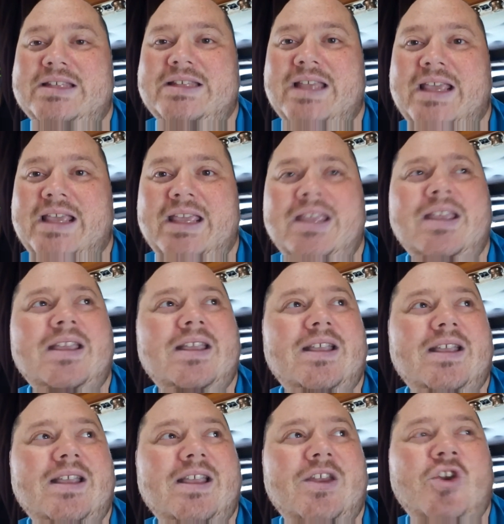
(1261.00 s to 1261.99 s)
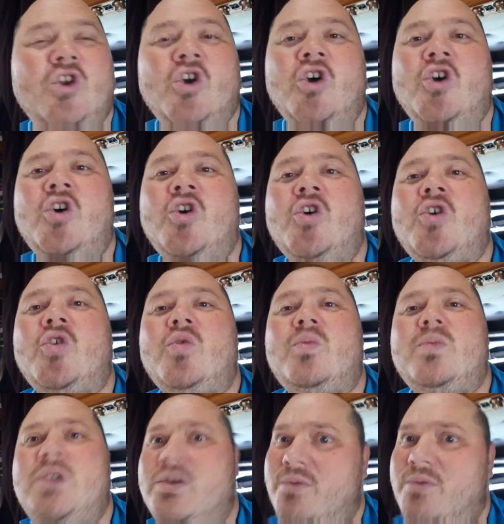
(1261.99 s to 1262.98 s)
say, no,
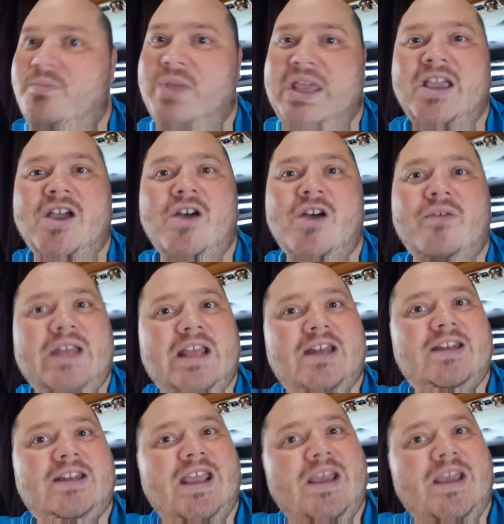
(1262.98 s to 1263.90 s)
you were paying off that